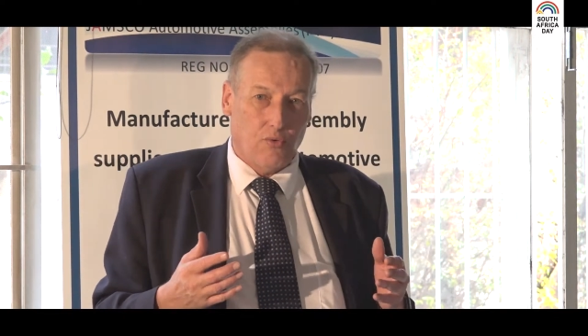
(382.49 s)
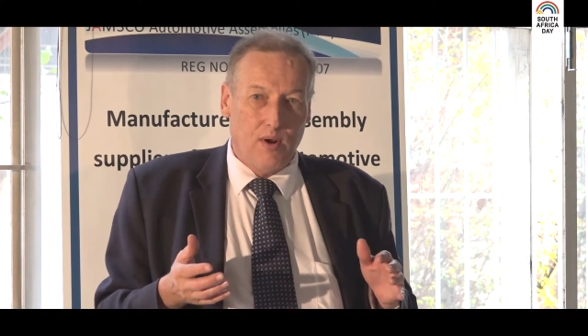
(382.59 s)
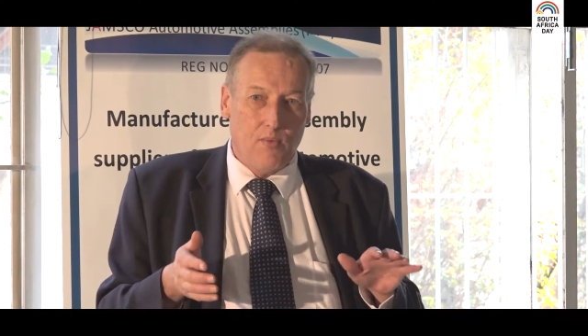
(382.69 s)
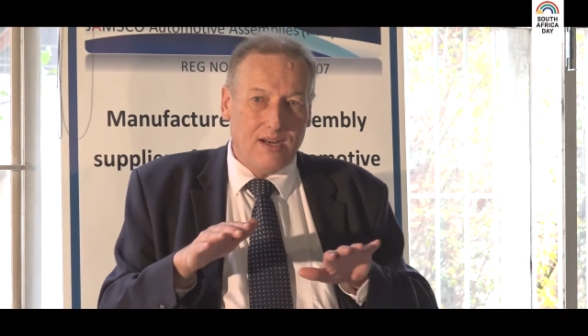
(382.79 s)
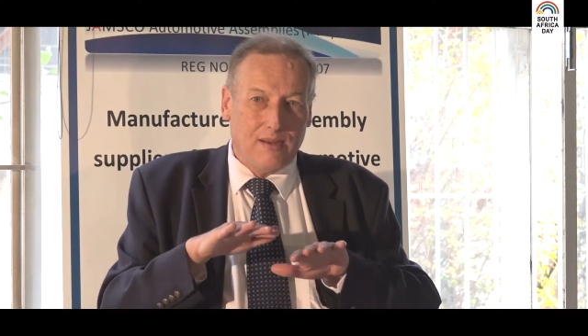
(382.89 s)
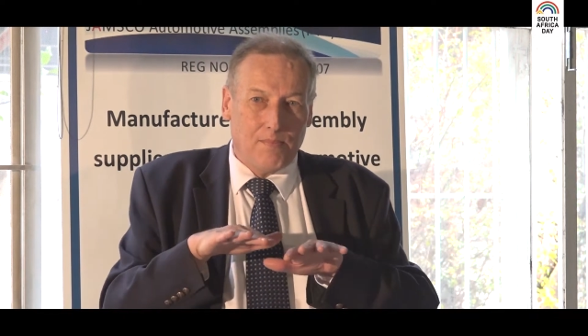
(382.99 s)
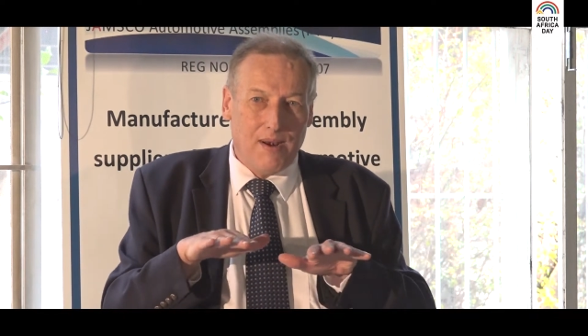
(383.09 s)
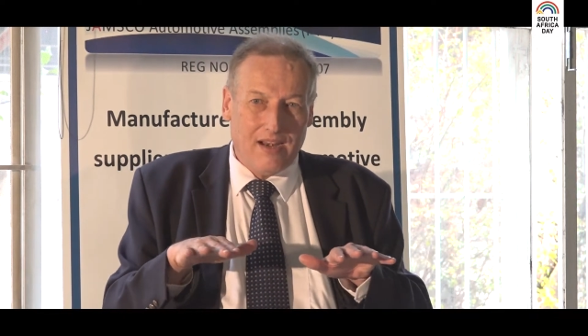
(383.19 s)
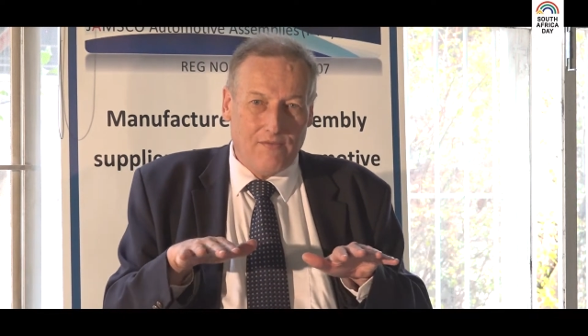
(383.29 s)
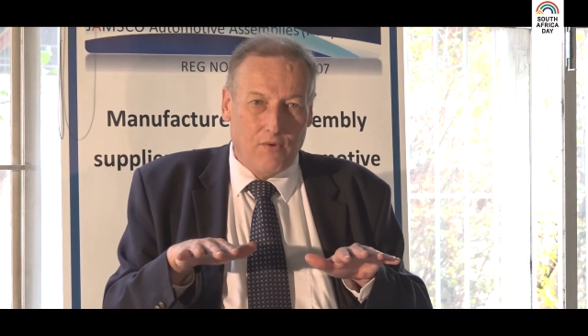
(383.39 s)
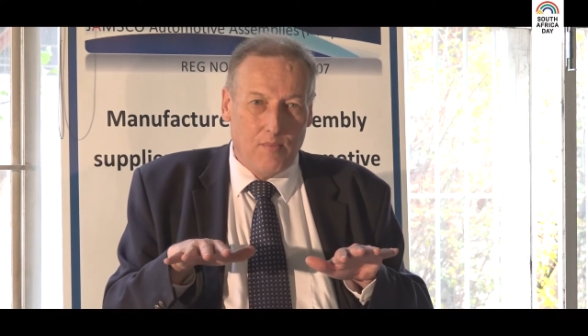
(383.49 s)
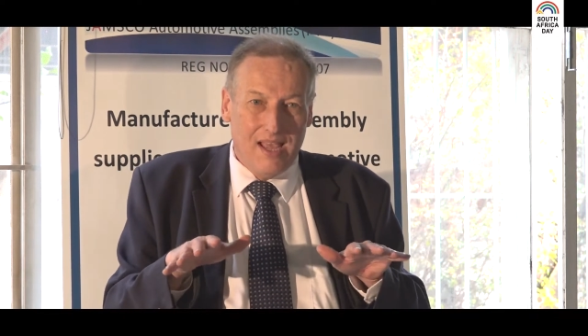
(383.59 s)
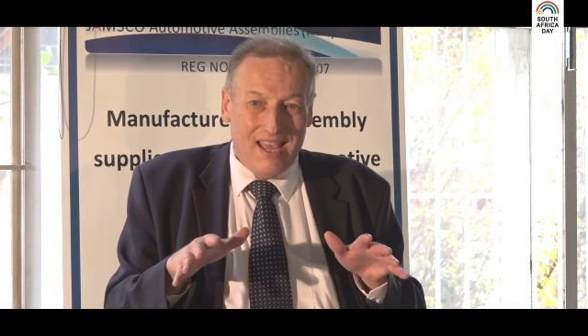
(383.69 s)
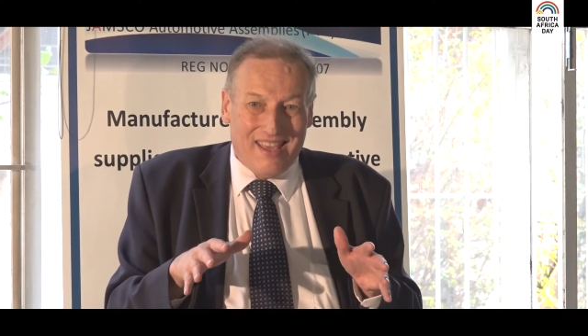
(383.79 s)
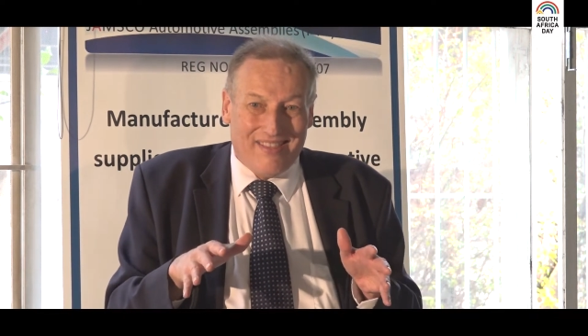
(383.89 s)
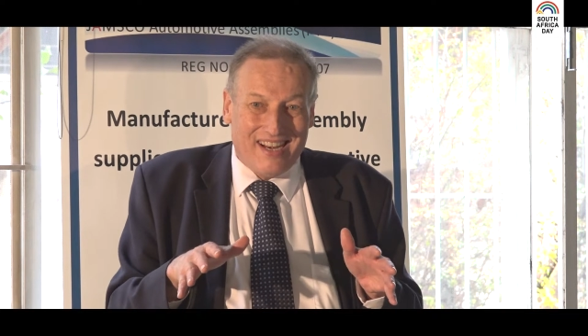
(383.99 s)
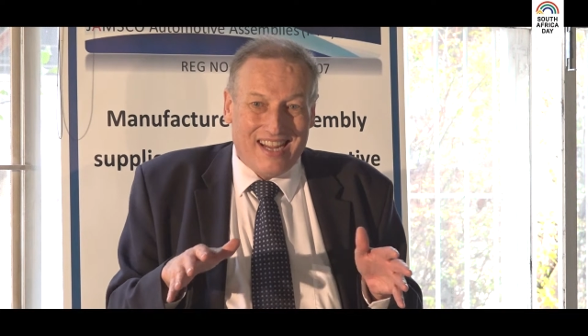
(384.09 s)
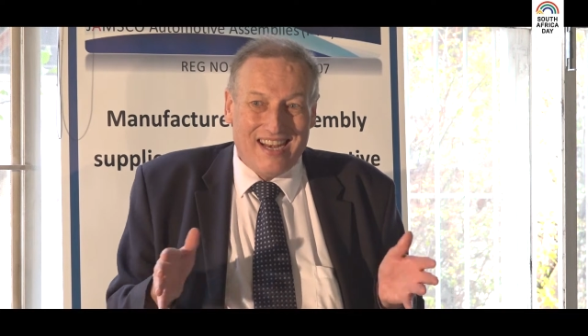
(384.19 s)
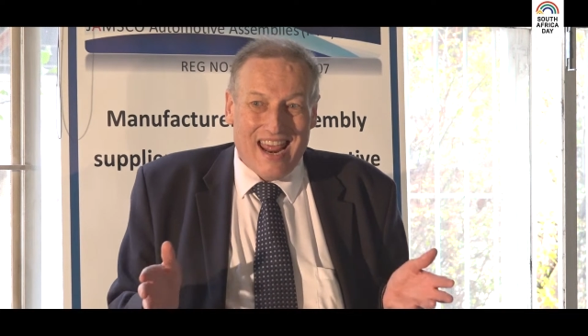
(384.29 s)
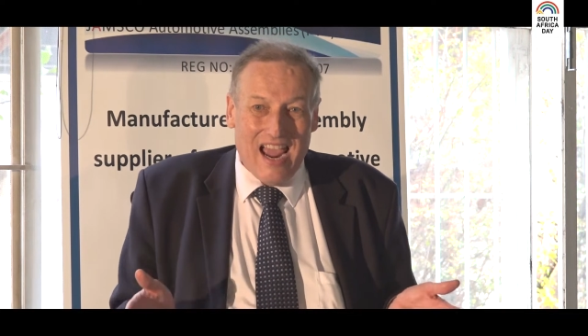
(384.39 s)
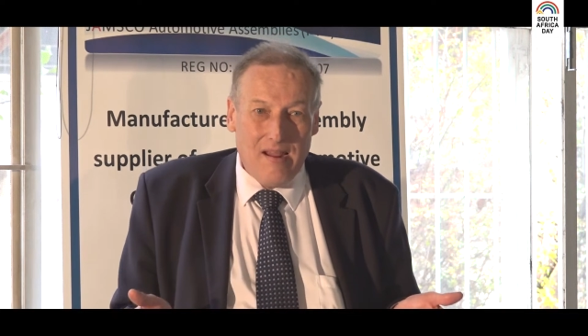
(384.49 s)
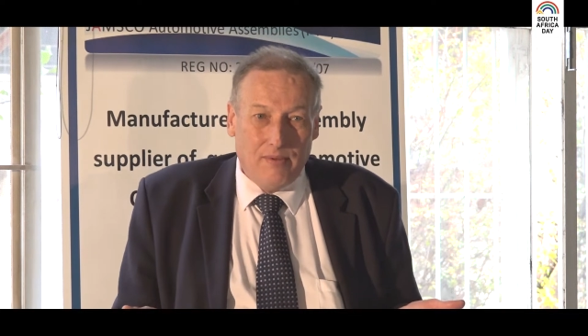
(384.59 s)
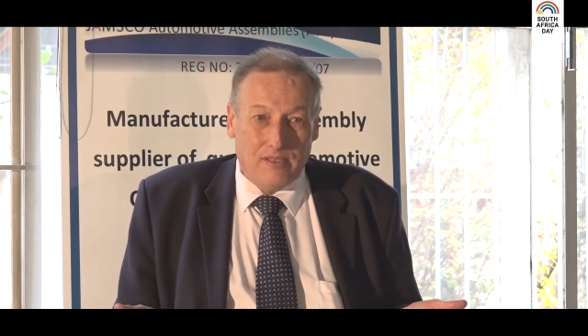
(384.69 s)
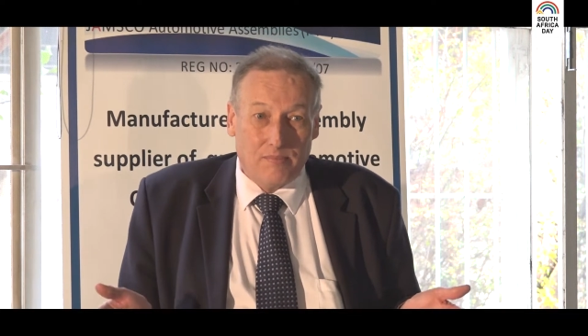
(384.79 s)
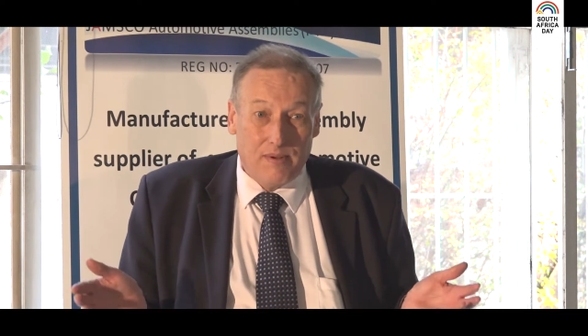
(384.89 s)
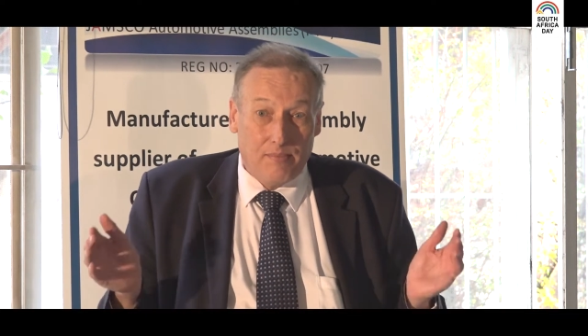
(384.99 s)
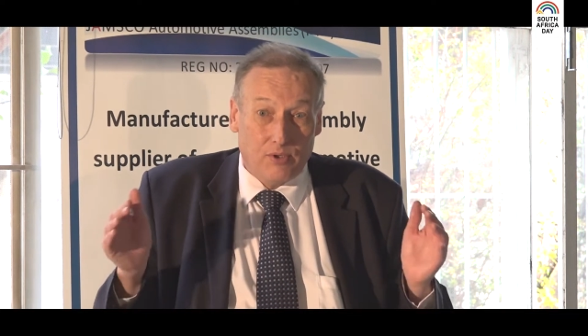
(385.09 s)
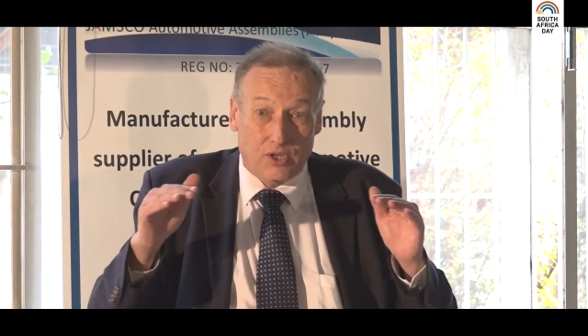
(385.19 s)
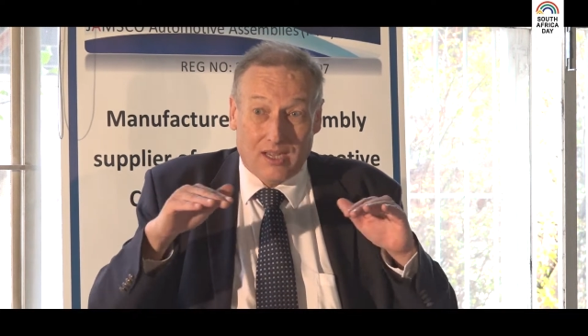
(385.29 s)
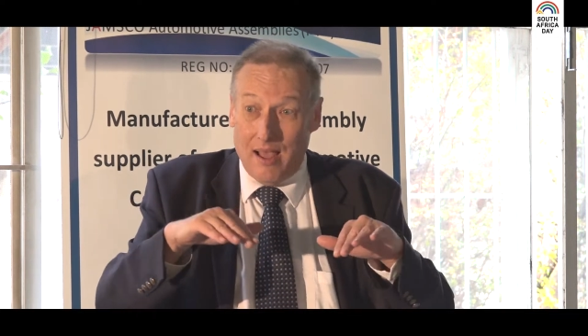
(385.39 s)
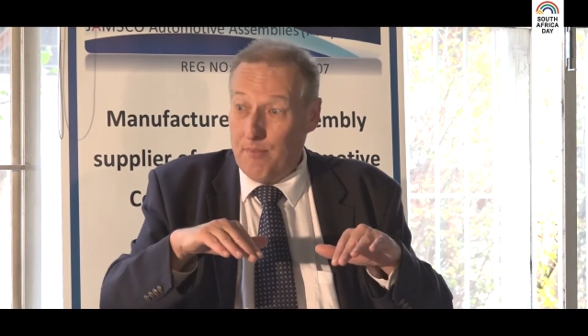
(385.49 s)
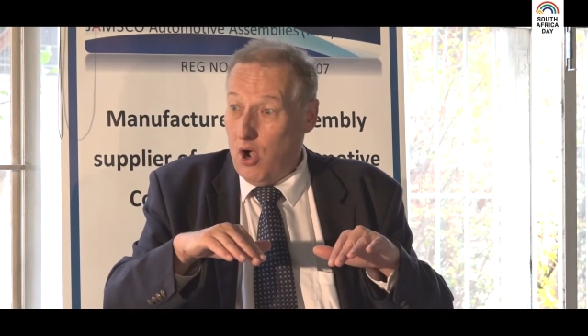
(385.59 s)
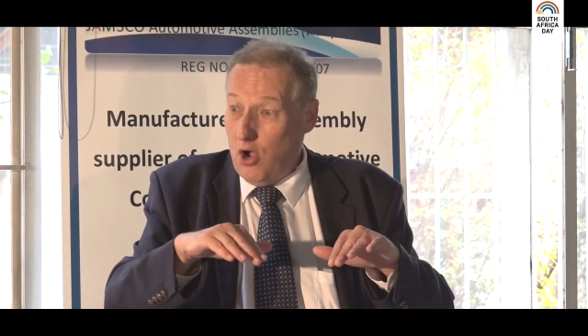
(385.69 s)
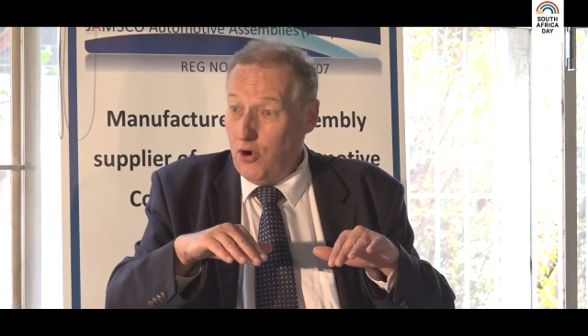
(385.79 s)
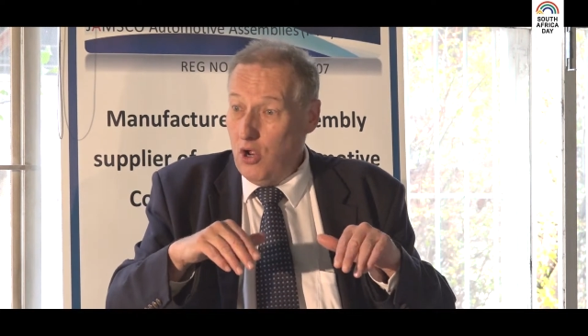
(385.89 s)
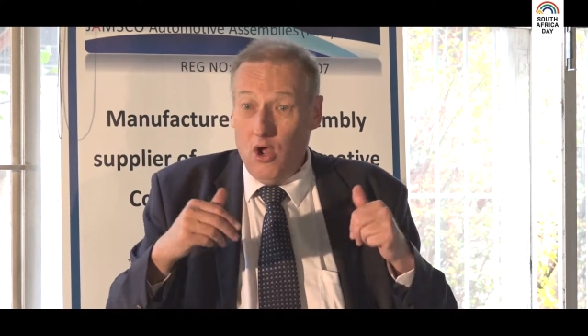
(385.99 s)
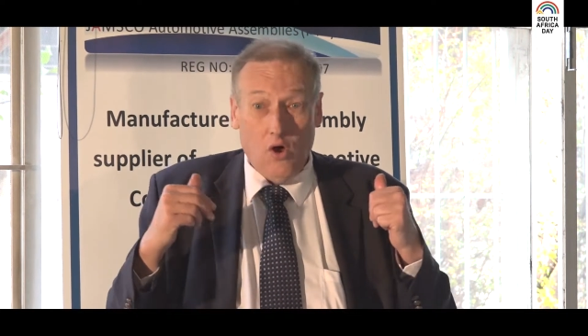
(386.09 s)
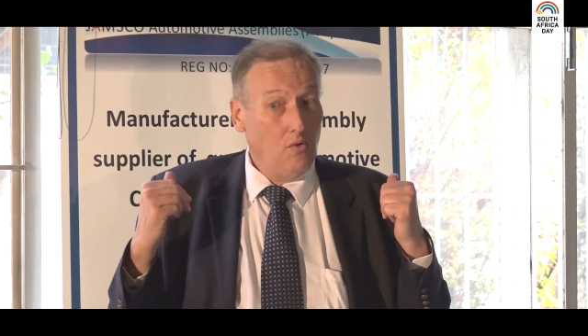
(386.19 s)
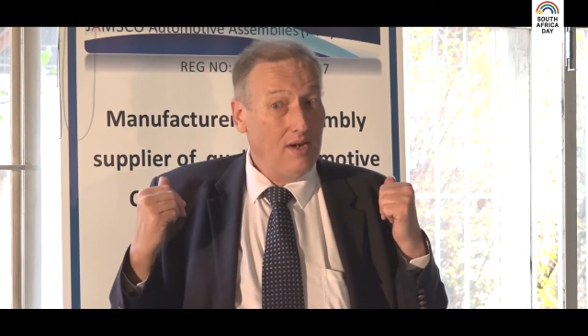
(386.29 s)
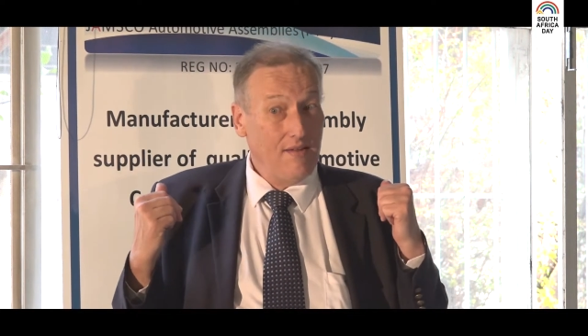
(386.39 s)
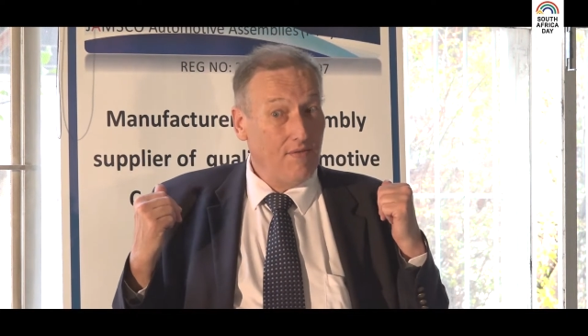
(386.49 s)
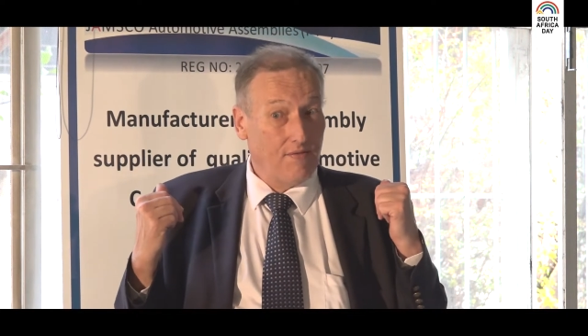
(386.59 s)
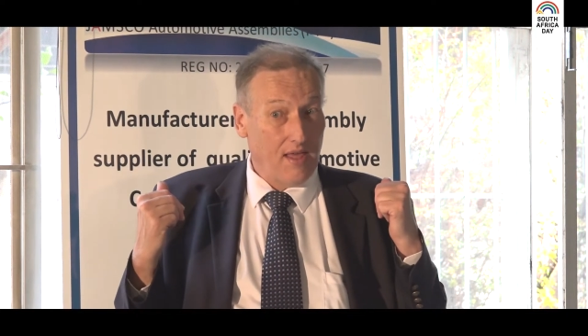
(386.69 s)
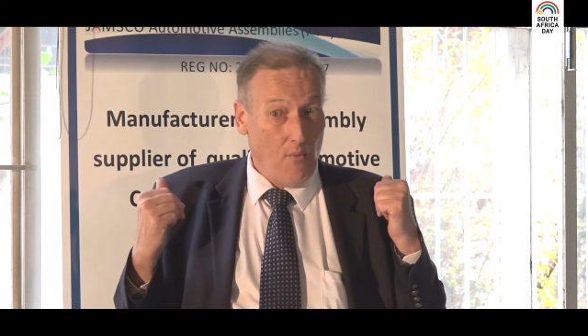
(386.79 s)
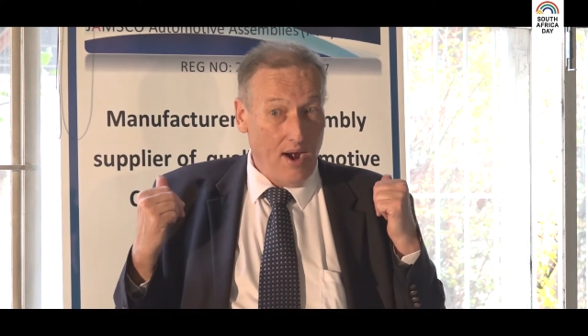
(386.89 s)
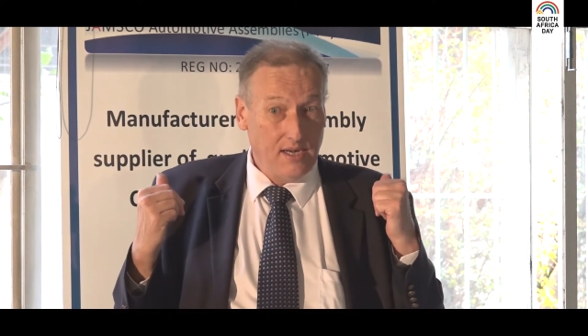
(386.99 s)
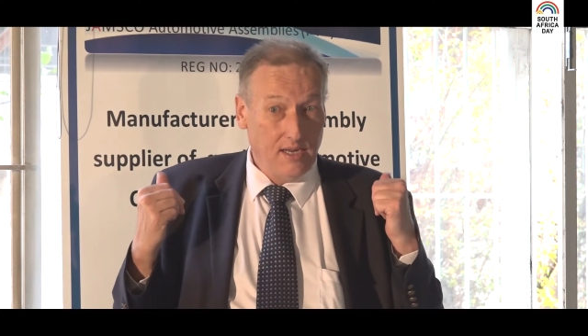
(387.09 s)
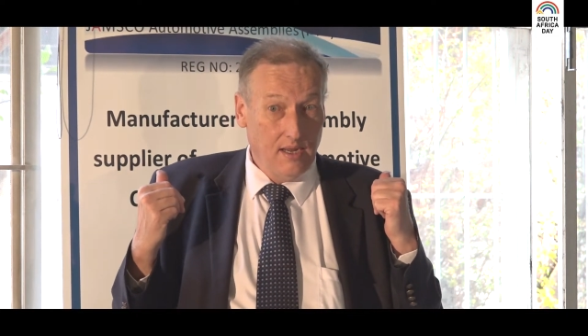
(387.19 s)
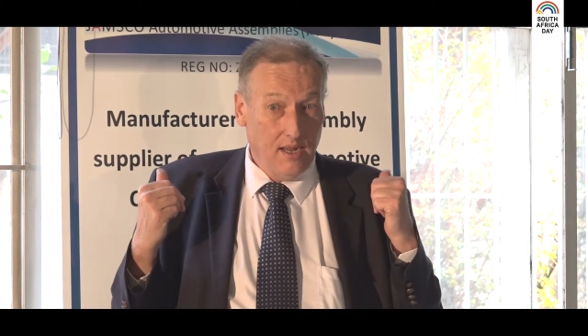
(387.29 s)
We want a platform that enables people to come on or leave if they want,